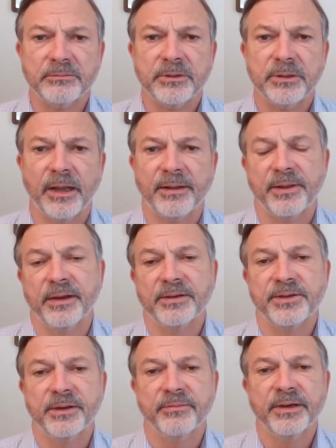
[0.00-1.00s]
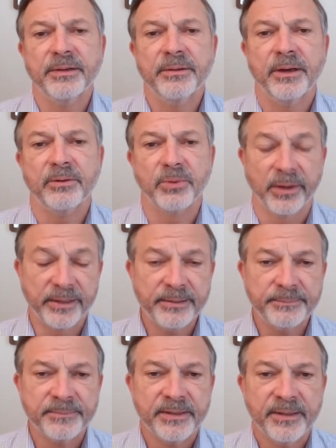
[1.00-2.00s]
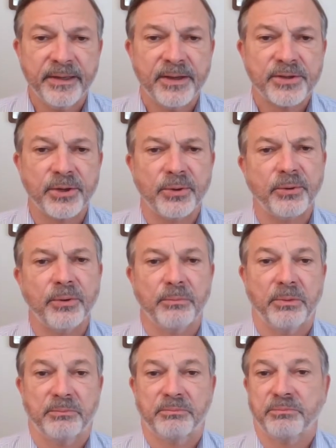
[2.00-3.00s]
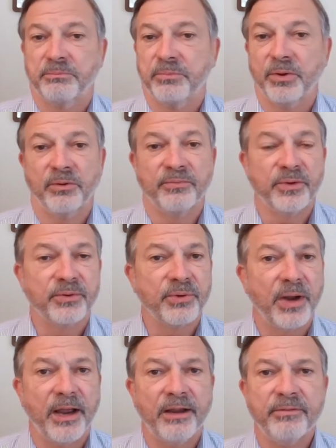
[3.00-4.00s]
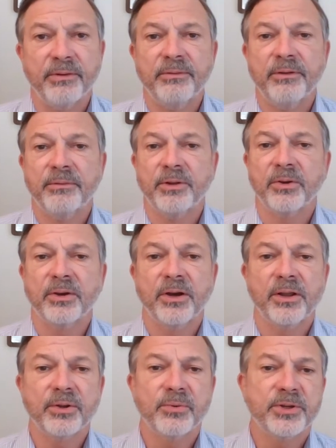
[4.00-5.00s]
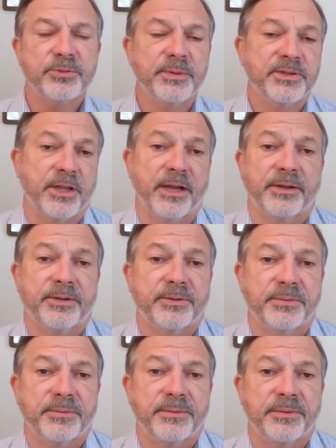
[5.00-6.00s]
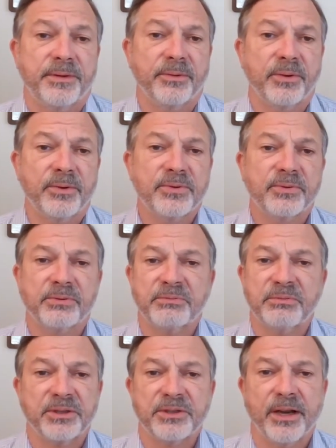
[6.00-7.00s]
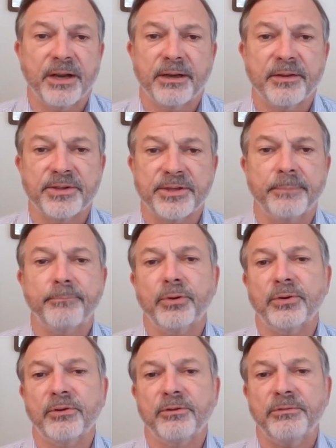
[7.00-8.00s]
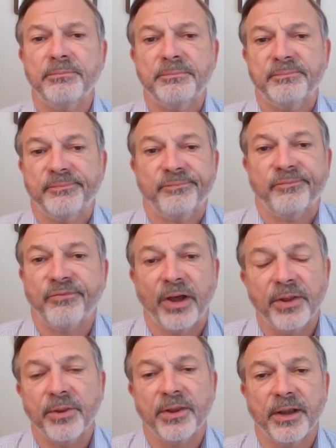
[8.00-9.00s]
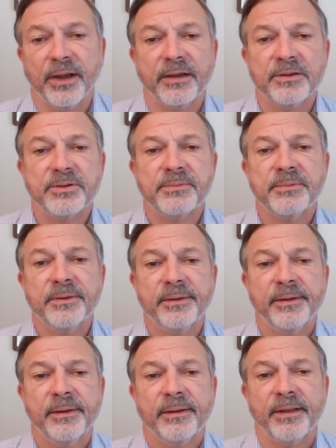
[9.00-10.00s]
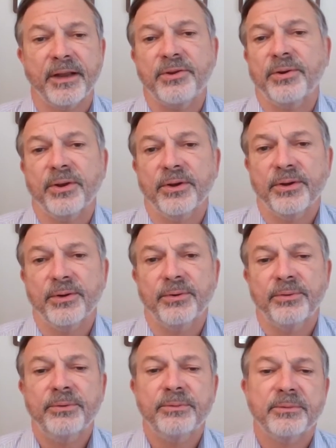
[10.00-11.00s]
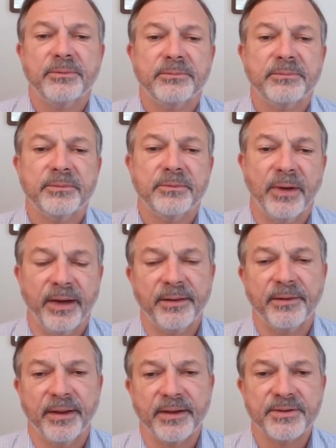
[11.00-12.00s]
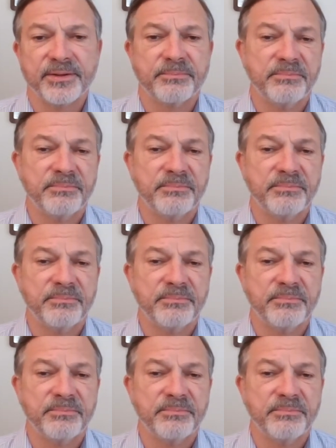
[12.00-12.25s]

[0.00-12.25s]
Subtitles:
at Thanksgiving already. So go for a drive and look at all the Christmas lights. Those are just kind of simple, fun things that you can do when things,